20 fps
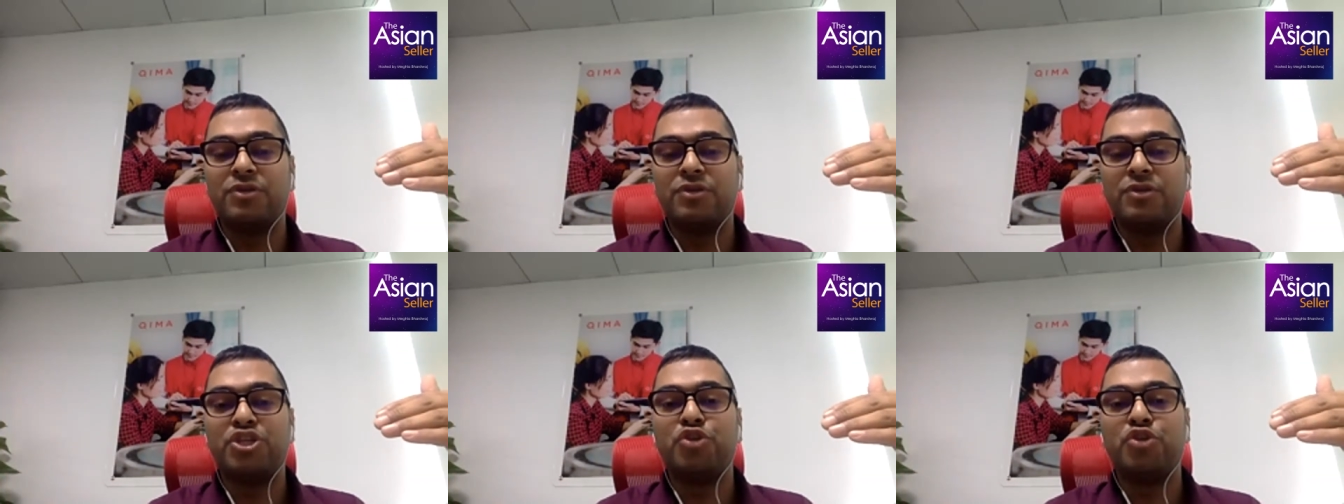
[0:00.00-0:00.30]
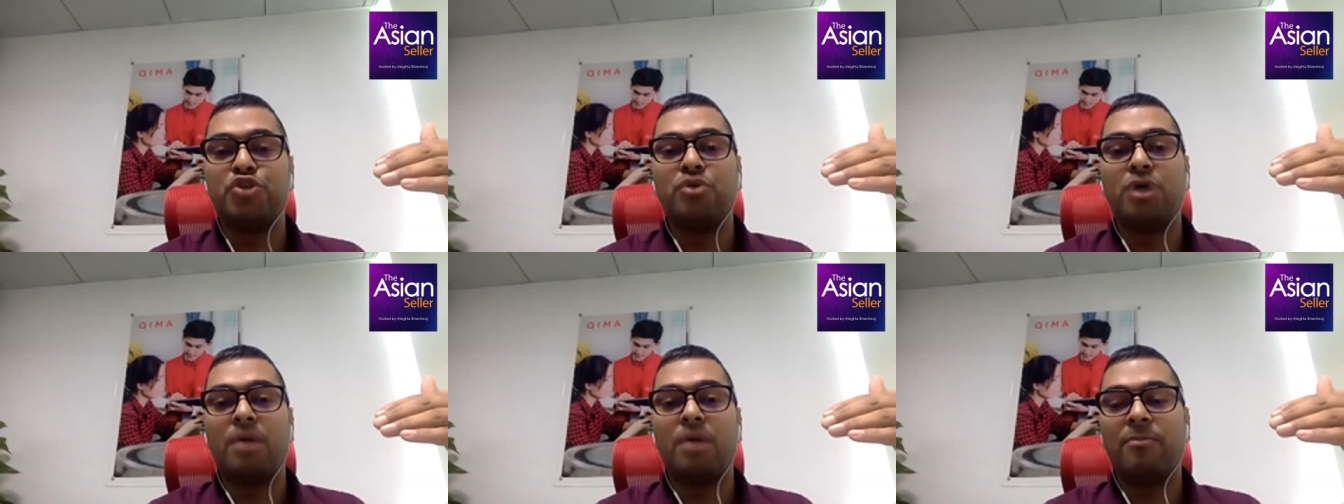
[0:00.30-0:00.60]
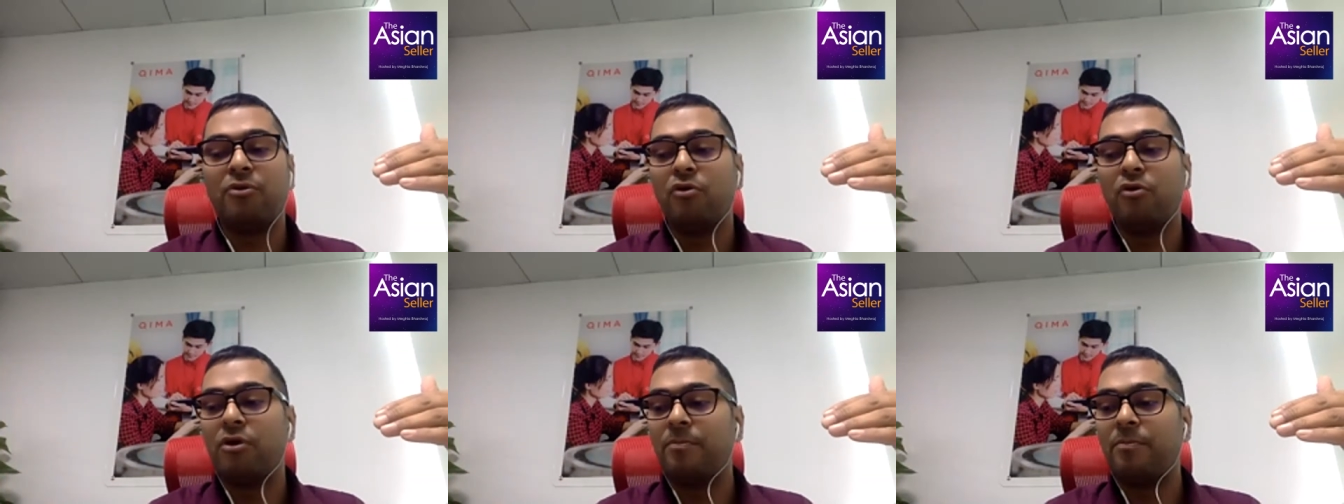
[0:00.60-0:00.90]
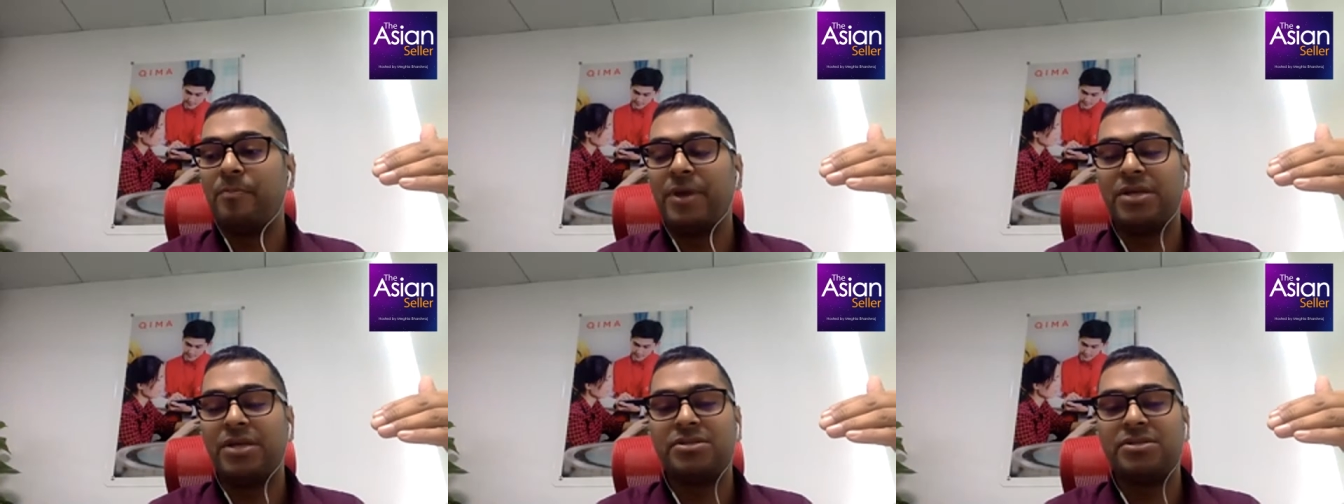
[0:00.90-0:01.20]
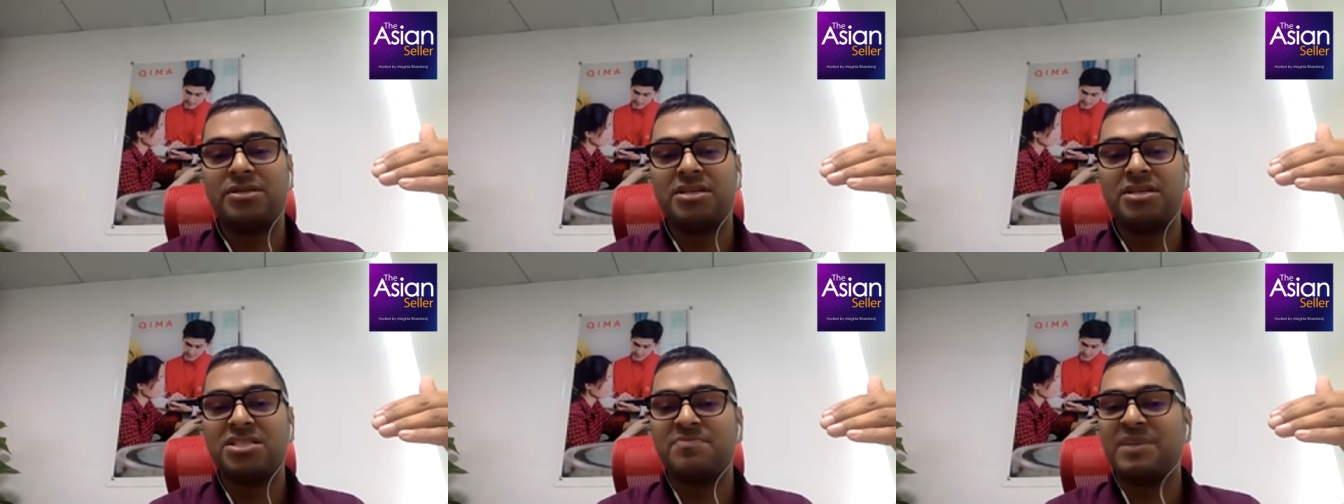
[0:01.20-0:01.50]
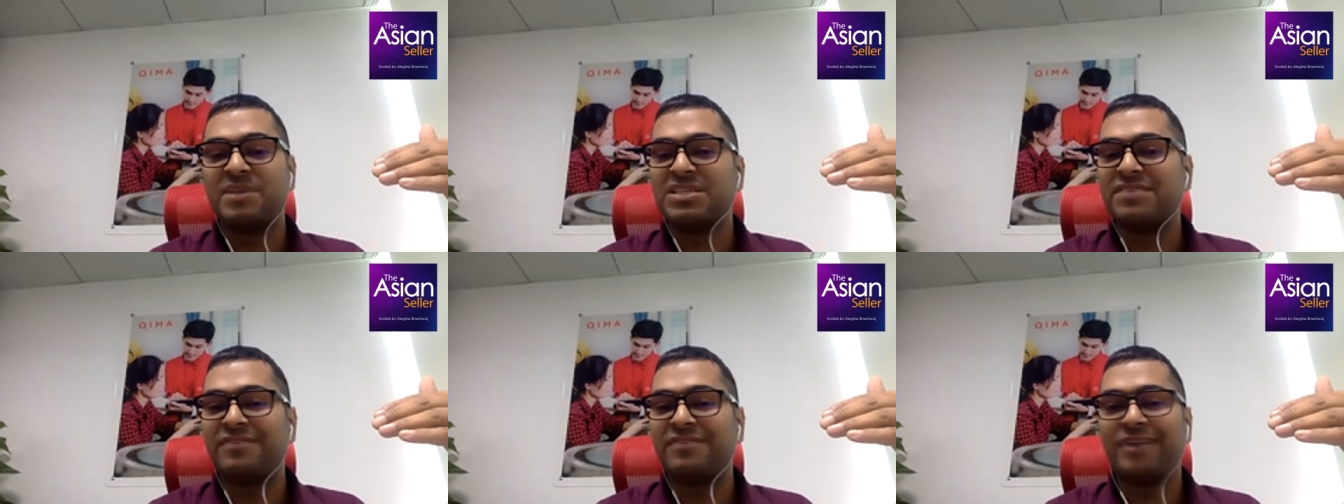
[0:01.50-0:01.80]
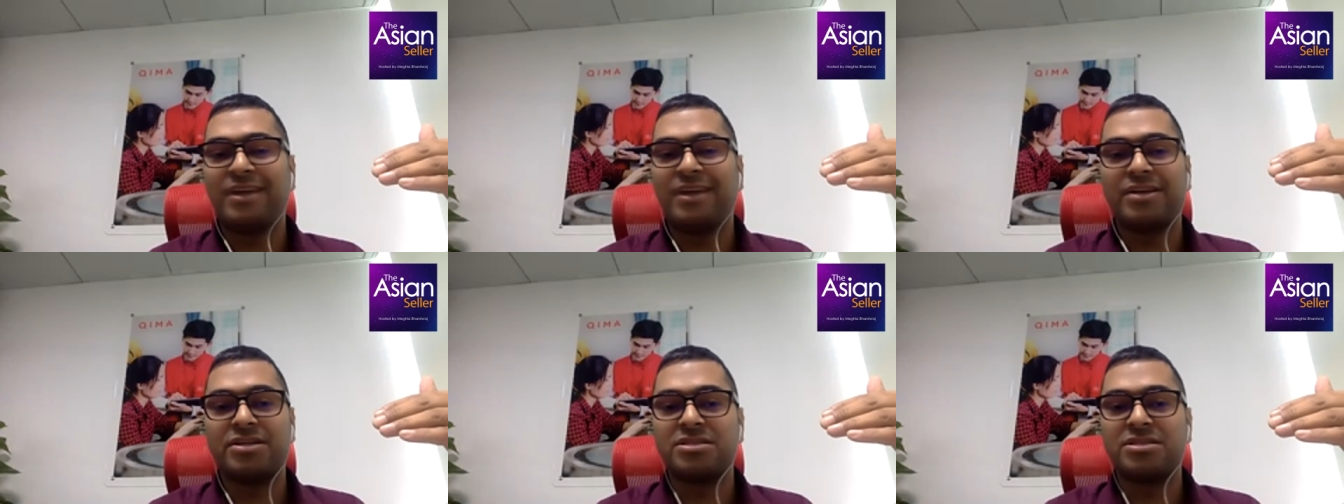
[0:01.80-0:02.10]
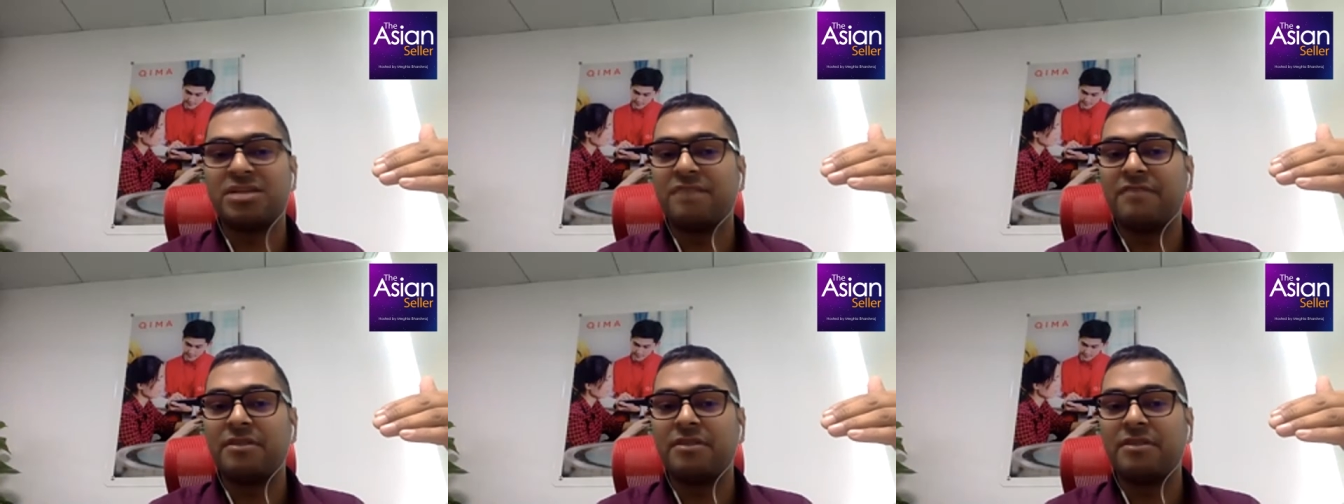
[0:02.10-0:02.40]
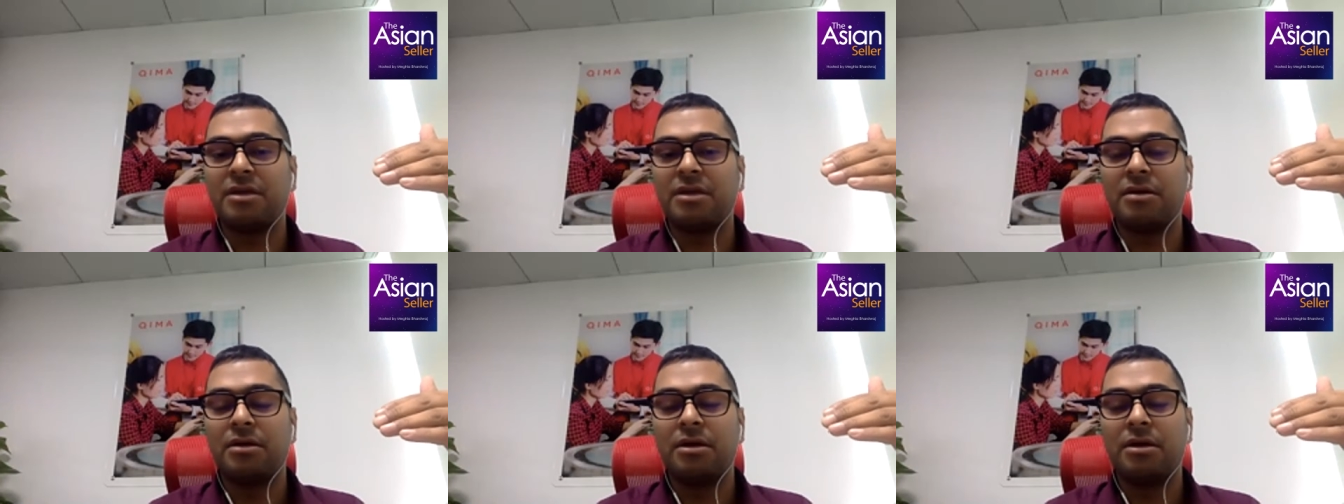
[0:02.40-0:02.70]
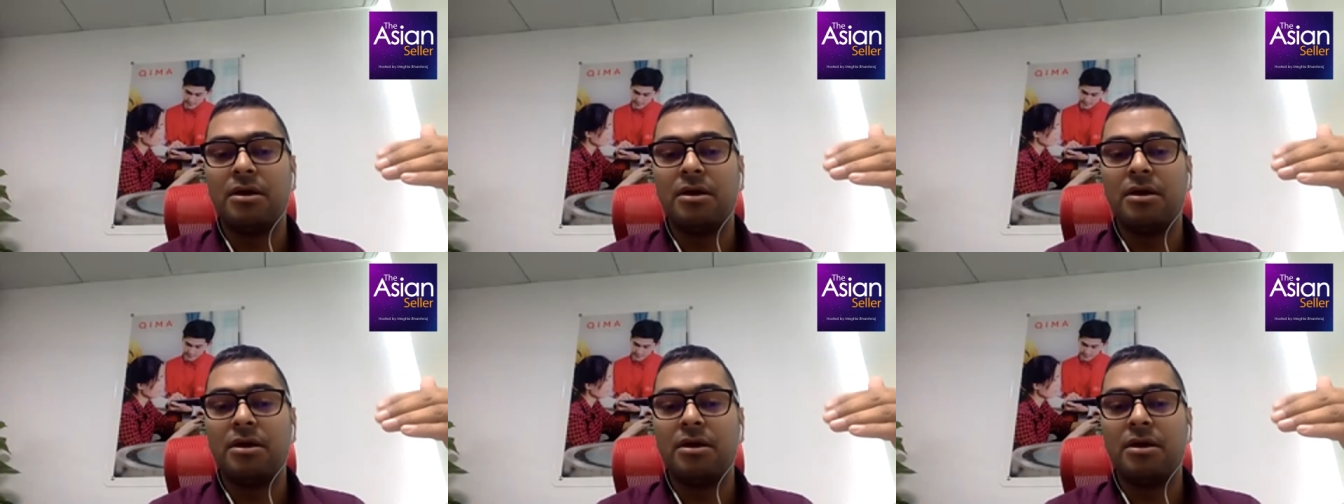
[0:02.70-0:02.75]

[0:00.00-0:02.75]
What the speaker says: which you upload, pictures, specifications, everything.